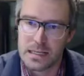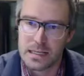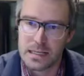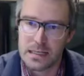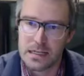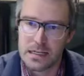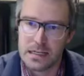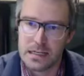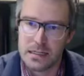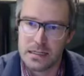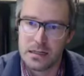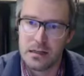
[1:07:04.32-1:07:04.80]

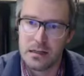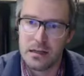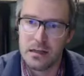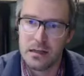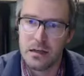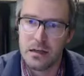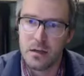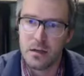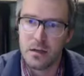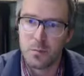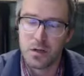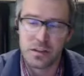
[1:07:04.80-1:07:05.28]
candidate,
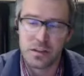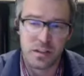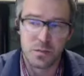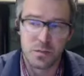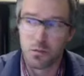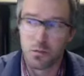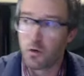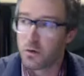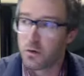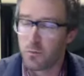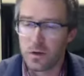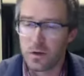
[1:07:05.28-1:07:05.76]
but at this
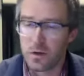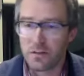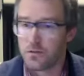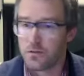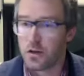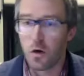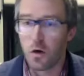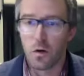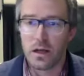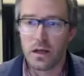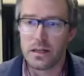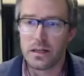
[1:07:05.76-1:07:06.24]
point, we have
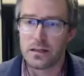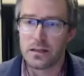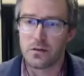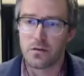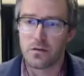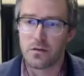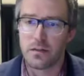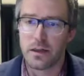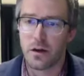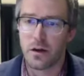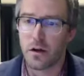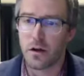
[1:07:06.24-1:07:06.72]
no idea
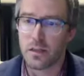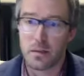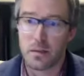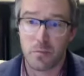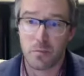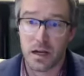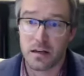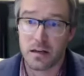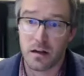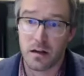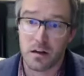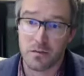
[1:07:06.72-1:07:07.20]
who they are. They
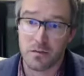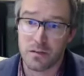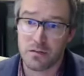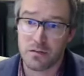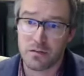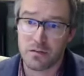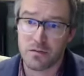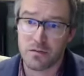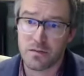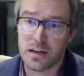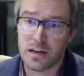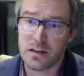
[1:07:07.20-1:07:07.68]
might not have
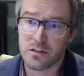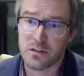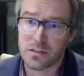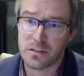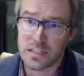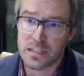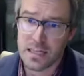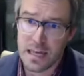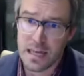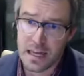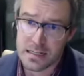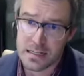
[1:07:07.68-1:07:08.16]
even filed
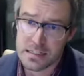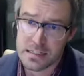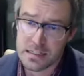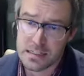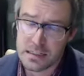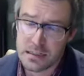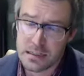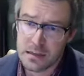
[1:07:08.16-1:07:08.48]
yet.